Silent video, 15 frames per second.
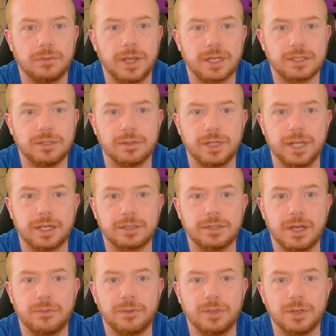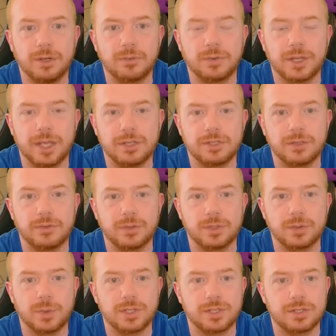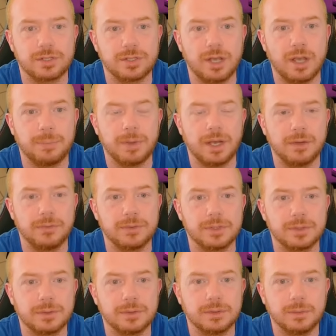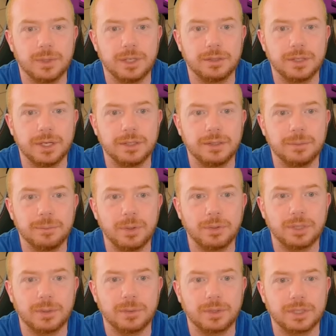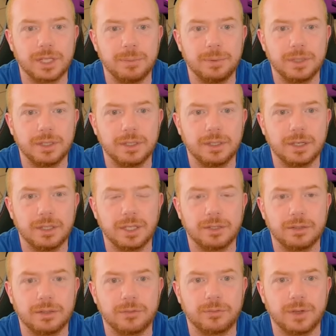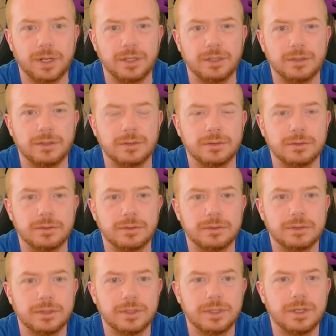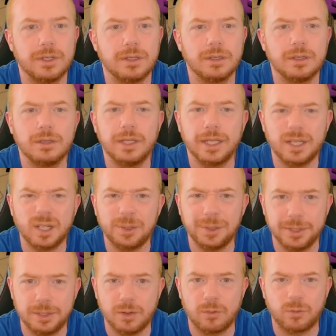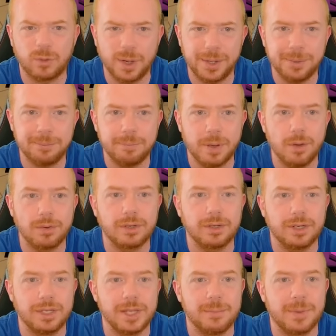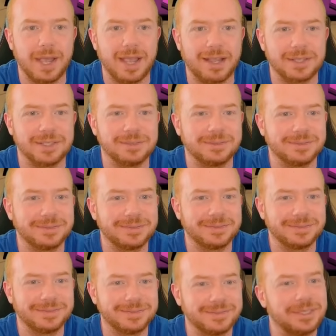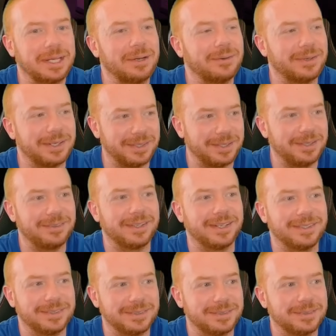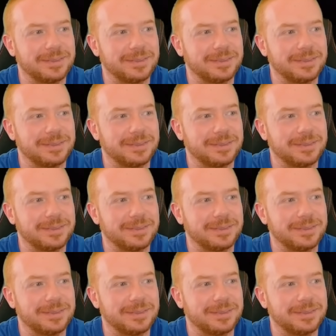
In fact you kicked off a notification for Twitch's top off is well done. Both are worth keeping. Uh, liquor in the front. Liquor in the front, poker in the back. All right, all right.